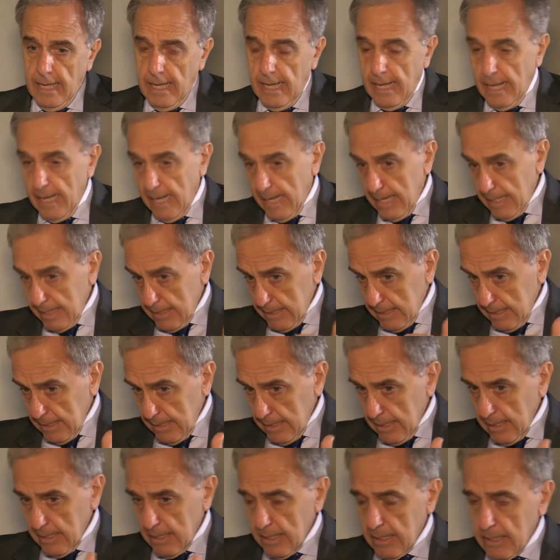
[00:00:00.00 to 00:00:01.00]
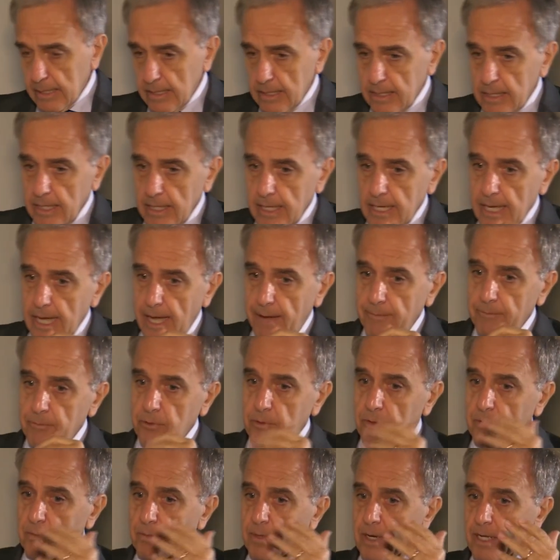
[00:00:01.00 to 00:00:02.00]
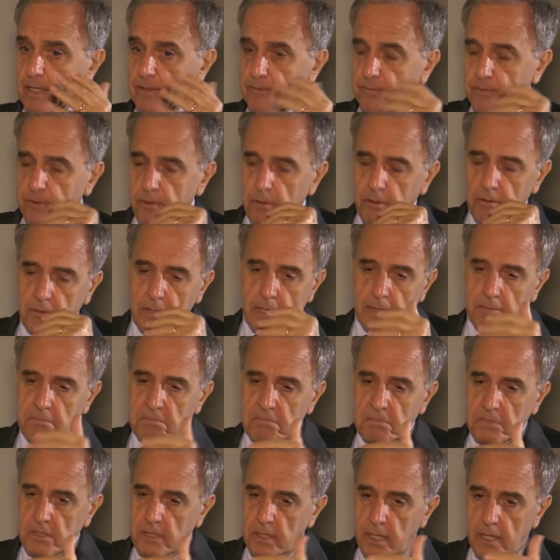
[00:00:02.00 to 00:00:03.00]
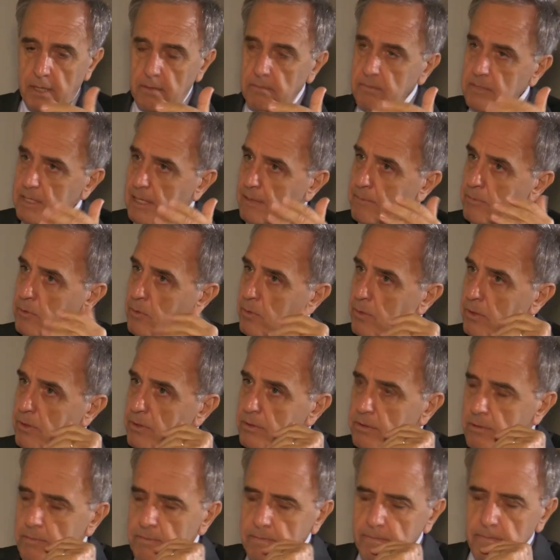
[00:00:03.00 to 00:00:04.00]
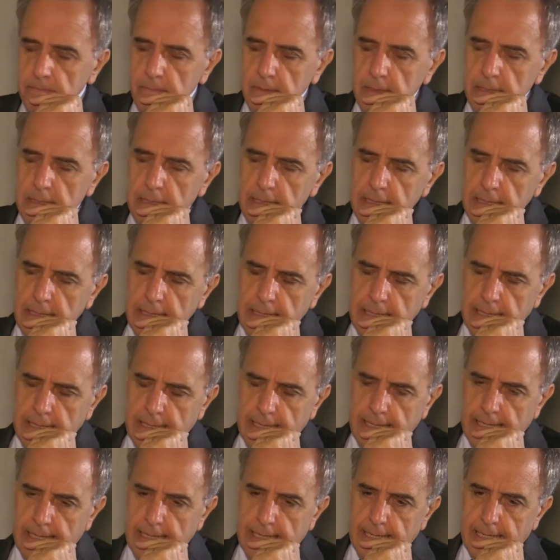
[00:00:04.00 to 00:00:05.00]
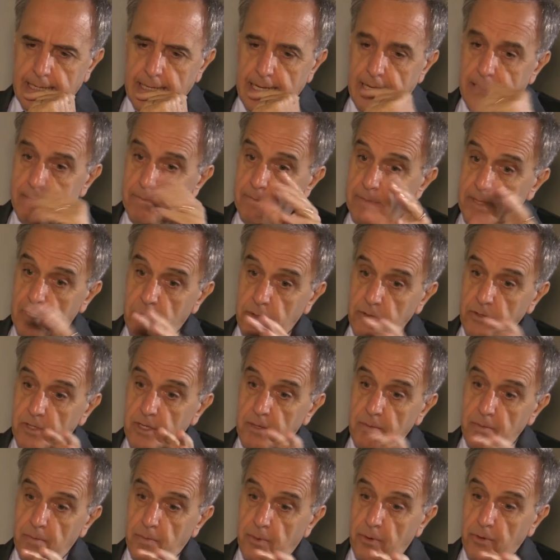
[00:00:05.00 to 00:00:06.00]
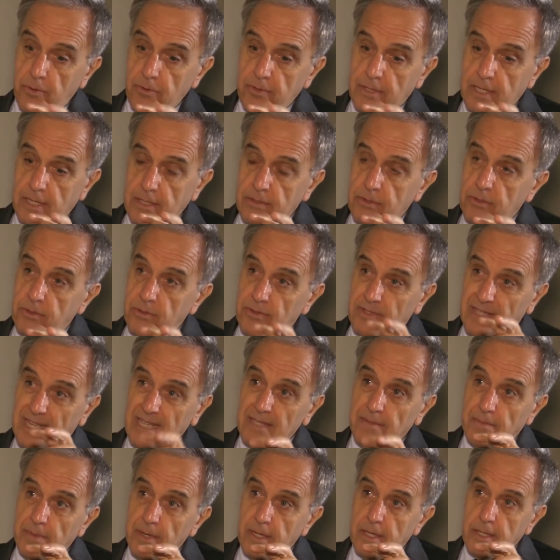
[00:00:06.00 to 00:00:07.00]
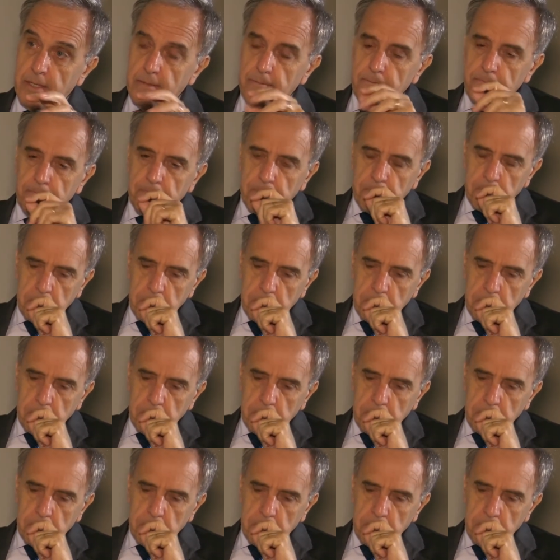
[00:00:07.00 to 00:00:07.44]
And he came to the platform and said some words. And because the importance of that meeting,